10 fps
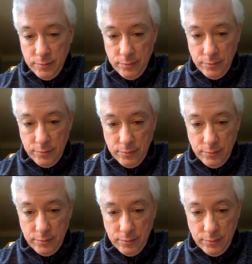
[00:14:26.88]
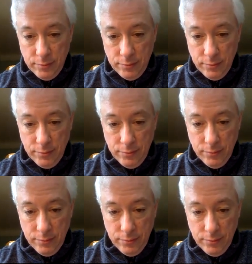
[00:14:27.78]

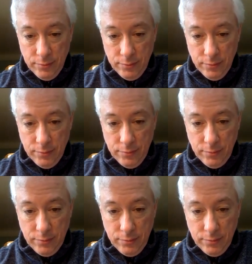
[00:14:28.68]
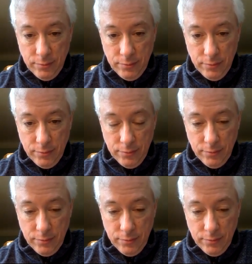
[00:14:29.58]
[no speech]